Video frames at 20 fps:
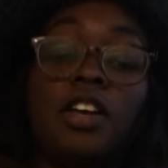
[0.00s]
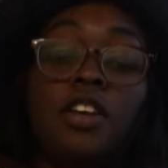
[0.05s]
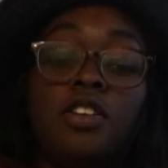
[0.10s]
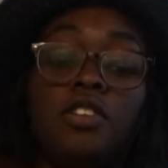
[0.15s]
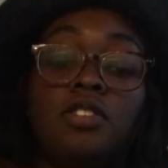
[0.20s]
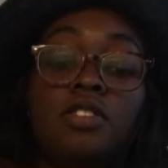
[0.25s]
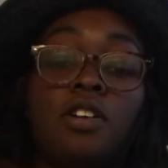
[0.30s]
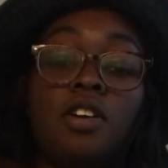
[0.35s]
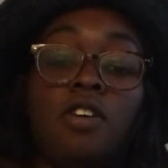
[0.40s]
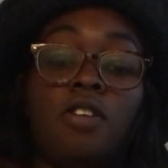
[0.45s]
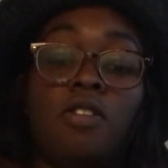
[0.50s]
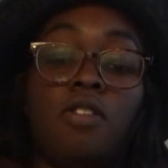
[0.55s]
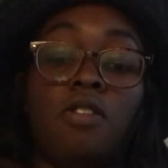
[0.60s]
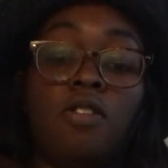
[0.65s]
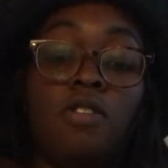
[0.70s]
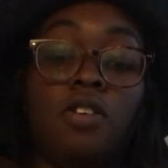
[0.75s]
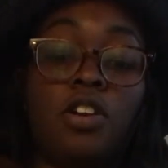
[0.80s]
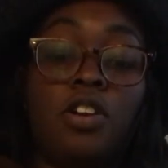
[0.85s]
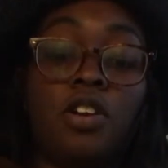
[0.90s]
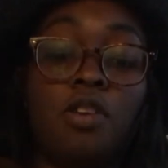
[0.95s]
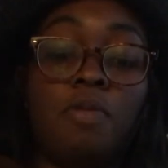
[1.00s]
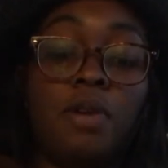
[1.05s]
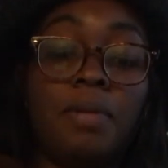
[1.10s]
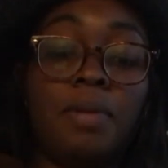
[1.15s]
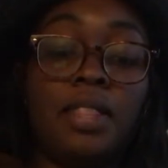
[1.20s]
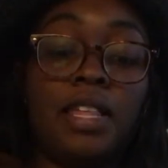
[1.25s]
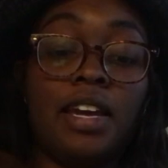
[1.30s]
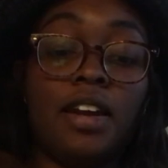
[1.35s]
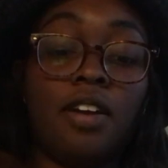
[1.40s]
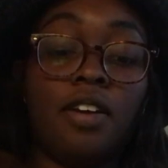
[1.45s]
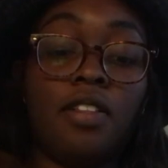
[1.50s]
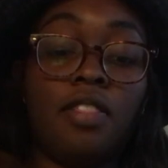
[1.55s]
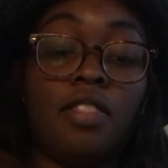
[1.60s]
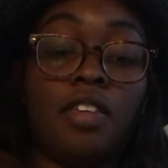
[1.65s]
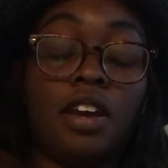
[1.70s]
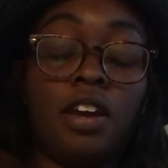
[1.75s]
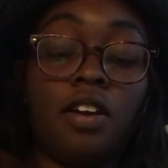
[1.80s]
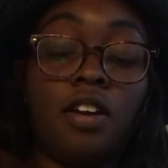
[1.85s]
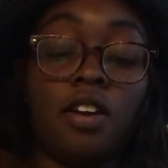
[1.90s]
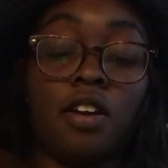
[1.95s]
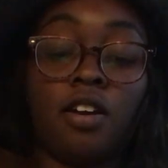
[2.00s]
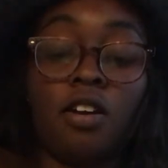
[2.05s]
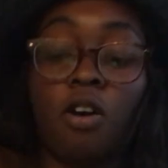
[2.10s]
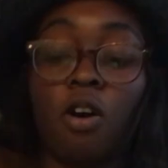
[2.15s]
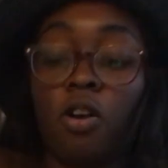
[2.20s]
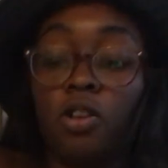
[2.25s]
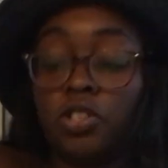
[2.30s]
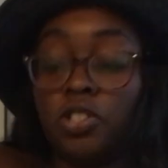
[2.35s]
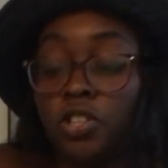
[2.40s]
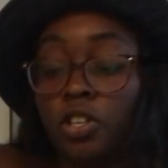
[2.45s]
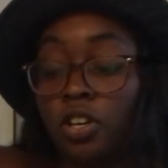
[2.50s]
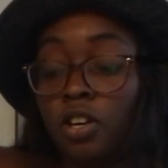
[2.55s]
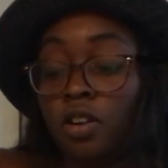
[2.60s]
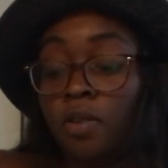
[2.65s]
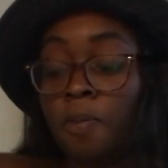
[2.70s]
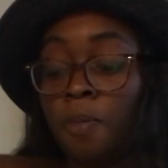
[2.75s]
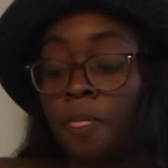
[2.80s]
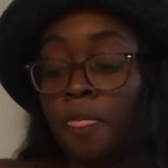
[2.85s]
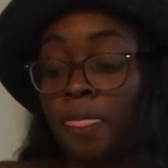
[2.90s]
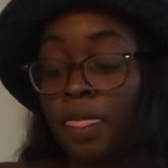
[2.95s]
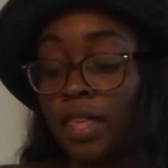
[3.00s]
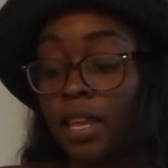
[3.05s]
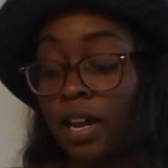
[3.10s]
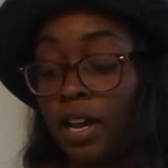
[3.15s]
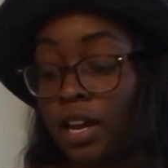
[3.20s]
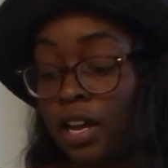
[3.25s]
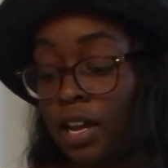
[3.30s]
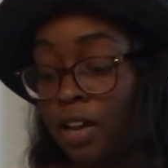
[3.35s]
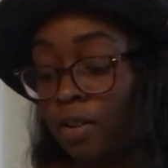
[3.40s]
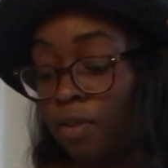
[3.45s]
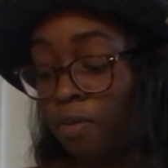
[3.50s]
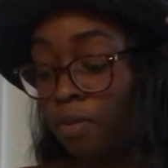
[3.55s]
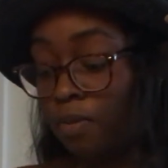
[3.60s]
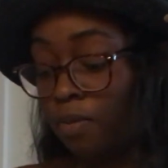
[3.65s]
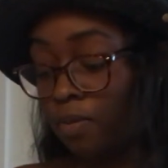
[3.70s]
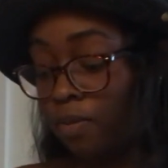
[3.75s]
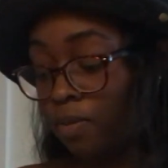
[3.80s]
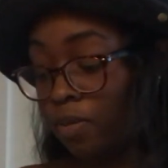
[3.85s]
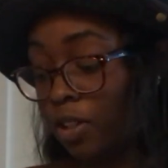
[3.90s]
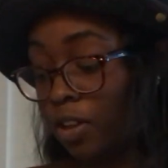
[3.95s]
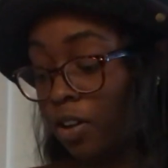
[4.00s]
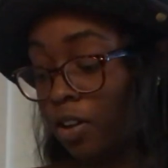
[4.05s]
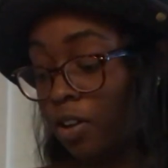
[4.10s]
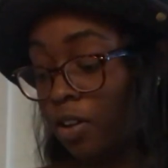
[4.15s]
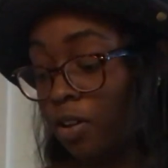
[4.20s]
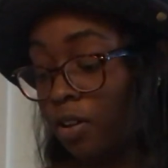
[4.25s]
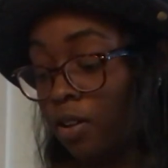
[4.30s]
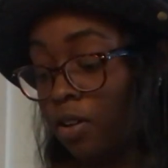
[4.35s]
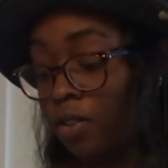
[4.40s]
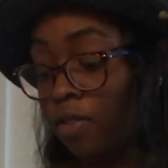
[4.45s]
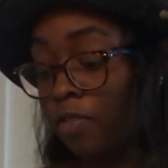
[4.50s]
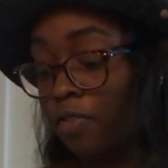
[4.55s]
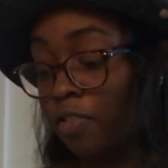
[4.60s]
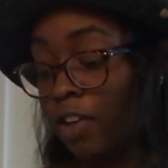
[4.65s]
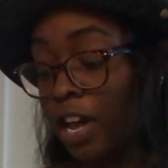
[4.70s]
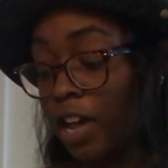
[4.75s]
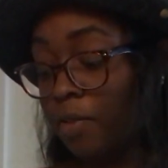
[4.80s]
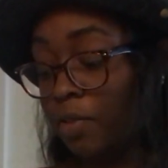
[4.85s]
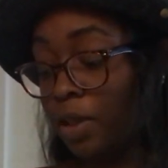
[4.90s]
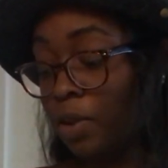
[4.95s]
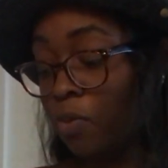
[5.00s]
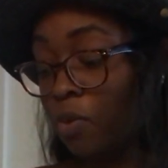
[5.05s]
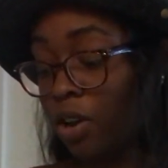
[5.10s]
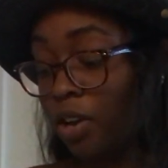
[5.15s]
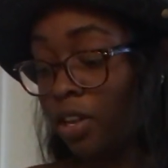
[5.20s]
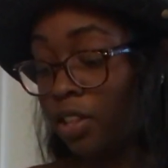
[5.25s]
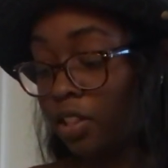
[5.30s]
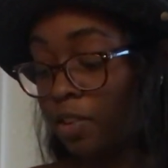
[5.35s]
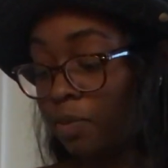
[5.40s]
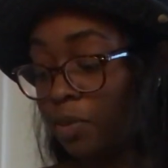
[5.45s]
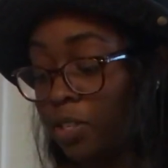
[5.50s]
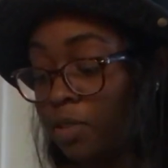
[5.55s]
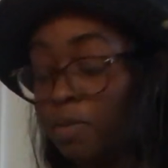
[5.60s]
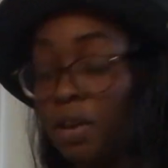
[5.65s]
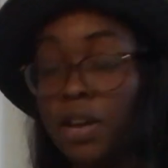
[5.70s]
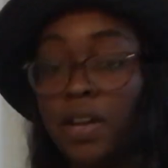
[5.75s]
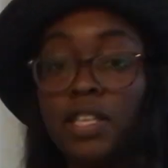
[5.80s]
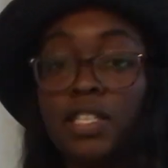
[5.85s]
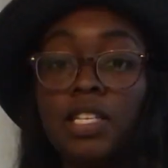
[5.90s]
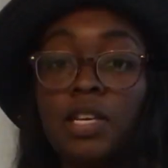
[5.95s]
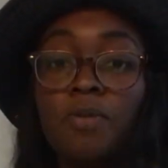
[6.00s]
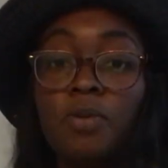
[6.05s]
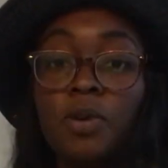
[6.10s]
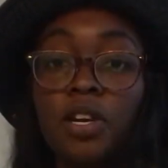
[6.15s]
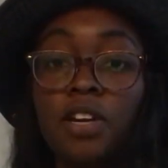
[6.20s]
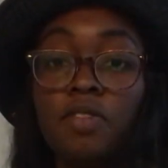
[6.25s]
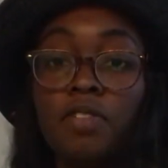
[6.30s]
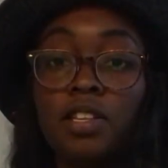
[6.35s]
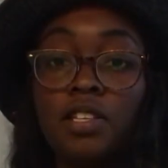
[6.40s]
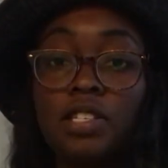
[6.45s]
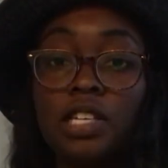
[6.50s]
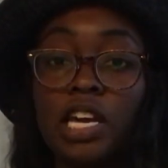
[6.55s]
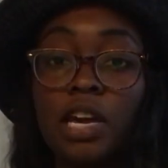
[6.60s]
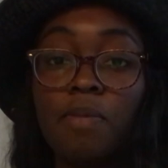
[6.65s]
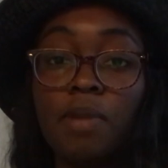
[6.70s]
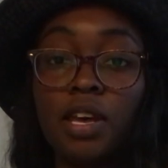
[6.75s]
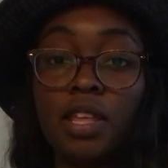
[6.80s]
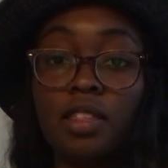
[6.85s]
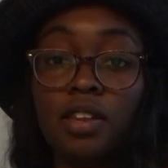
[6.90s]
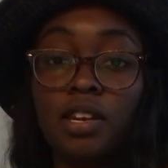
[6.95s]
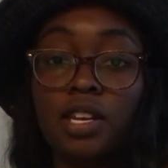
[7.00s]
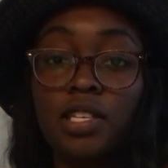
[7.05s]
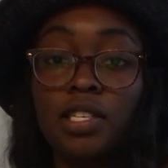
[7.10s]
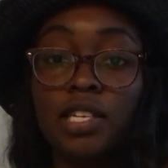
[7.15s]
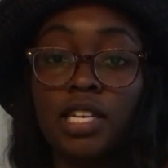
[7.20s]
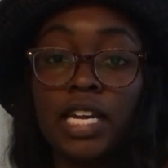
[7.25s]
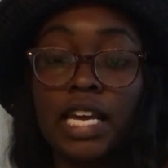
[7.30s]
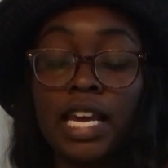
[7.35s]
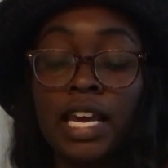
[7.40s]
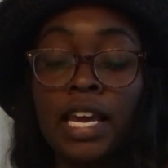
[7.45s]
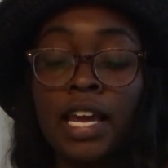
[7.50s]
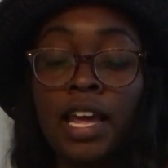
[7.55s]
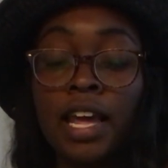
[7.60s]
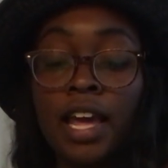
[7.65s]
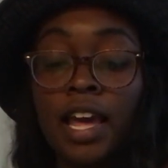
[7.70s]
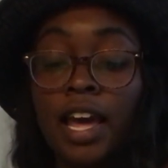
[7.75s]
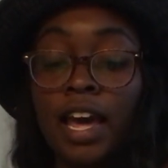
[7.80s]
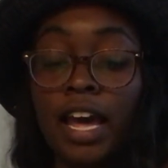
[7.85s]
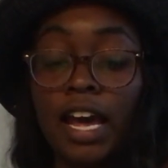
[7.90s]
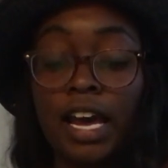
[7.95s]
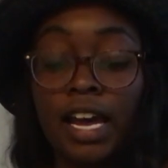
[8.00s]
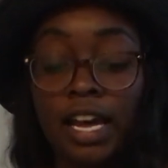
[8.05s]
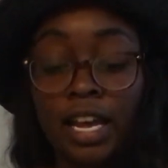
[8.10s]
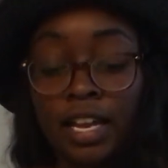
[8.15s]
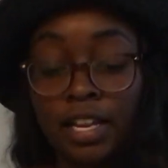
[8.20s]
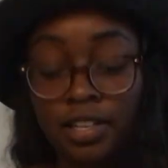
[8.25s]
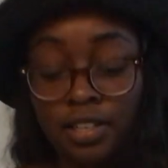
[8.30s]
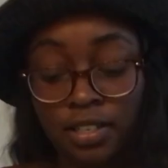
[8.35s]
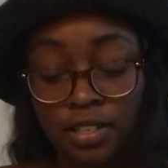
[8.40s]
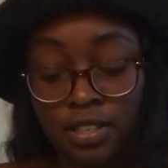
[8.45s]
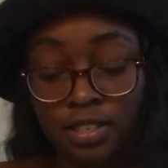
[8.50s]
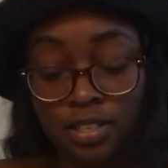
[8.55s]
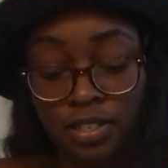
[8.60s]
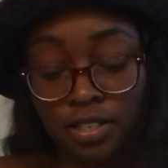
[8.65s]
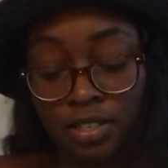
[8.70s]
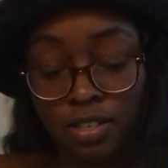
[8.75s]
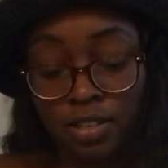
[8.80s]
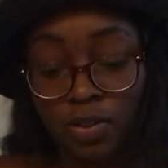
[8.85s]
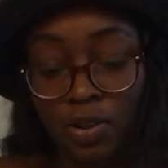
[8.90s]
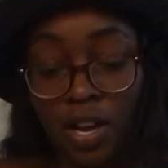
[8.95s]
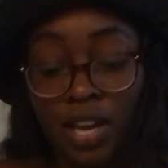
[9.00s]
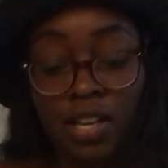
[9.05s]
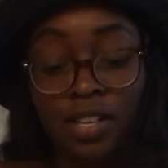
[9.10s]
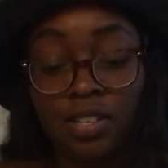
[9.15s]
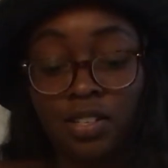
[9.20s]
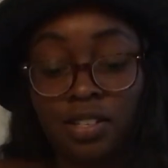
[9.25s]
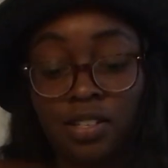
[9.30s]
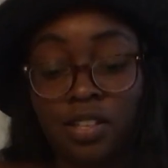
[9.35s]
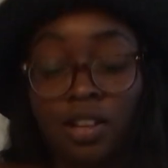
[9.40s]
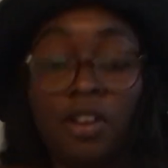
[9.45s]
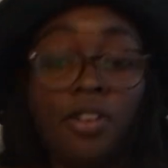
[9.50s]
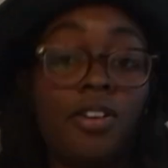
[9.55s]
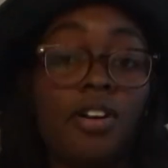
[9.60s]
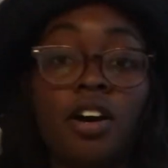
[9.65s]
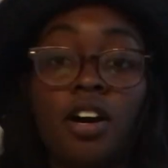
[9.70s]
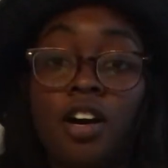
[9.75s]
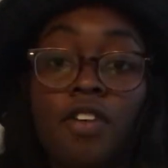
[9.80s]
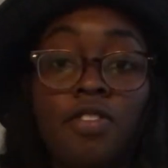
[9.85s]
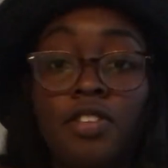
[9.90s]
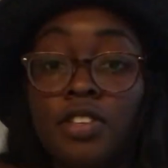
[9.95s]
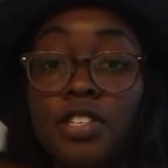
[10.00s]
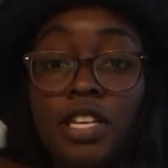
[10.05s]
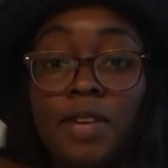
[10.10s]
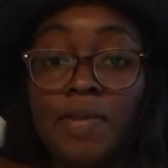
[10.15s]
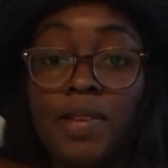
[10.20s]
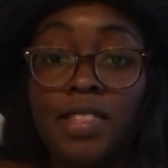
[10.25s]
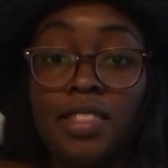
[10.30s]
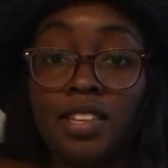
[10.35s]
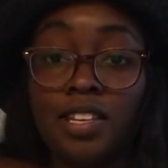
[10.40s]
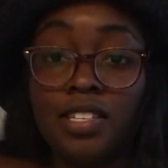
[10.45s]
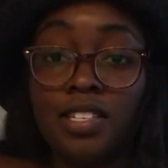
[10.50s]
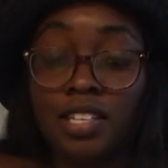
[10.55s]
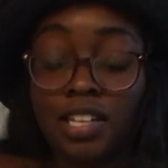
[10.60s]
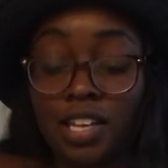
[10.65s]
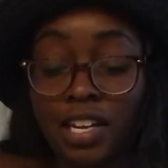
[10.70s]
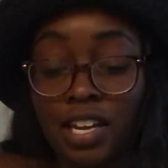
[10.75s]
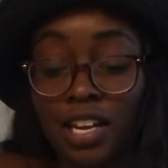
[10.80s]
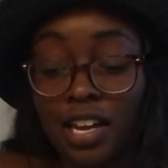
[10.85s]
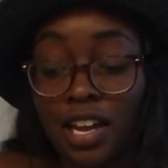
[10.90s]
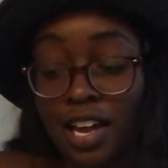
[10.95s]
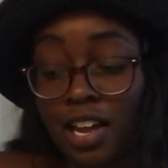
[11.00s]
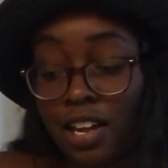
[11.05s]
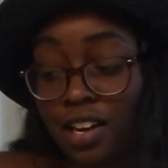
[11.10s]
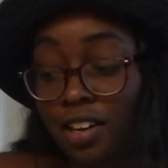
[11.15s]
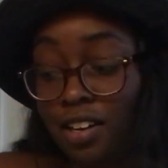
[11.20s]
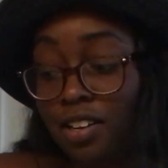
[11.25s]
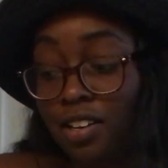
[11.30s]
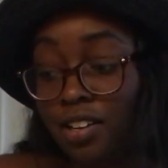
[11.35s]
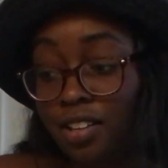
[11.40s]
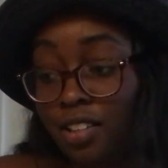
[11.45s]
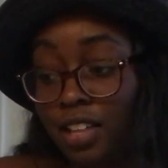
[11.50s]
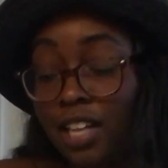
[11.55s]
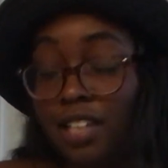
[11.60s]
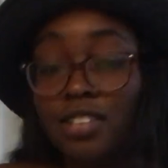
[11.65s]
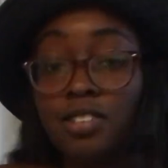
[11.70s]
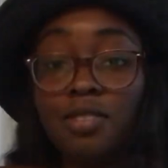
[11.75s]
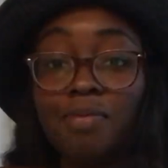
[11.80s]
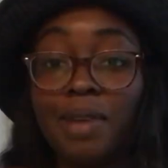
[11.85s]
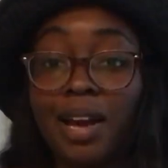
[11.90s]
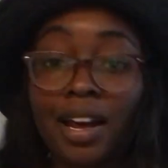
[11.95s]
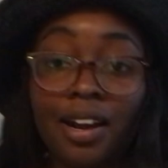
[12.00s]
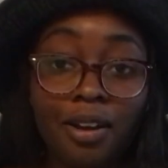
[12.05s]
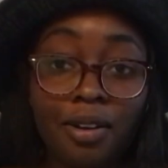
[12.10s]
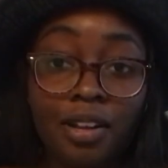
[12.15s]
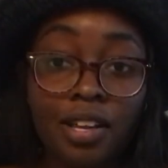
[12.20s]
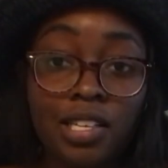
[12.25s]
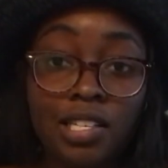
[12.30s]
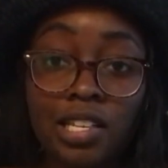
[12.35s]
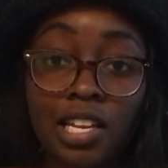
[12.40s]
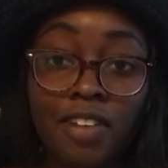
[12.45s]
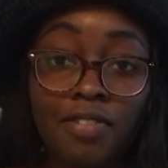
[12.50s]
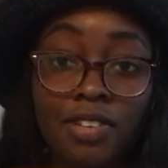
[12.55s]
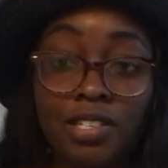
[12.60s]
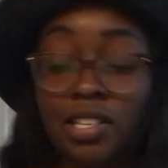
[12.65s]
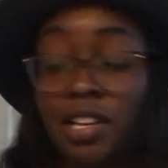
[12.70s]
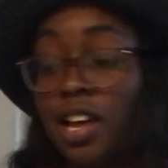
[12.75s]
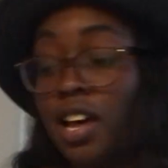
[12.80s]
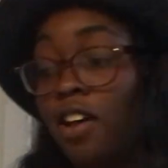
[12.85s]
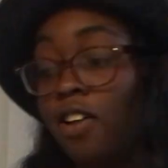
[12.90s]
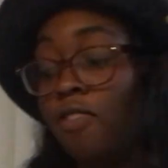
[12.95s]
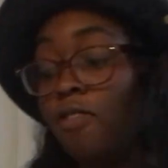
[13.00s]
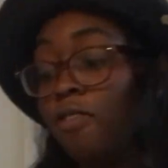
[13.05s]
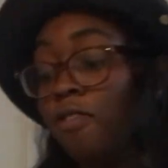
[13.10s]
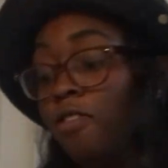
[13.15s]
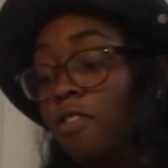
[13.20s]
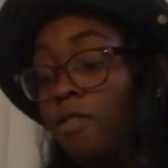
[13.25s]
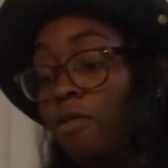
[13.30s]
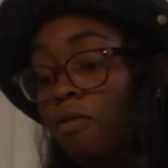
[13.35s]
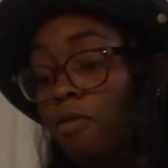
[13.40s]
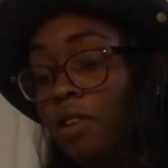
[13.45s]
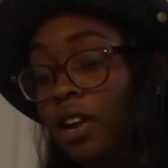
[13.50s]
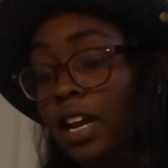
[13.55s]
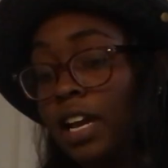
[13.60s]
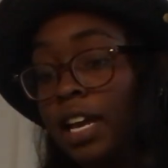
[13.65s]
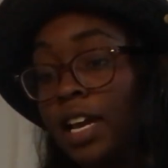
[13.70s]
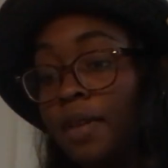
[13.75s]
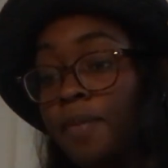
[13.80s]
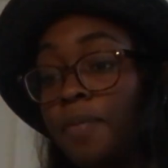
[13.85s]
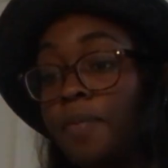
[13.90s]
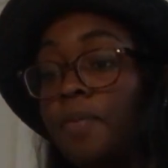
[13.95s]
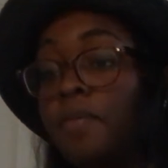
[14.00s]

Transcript: So, you know, maybe their culture, their family wanted them to marry someone of the same ethnicity, and you guys are not of the same ethnicity, and that doesn't matter because love is love, right?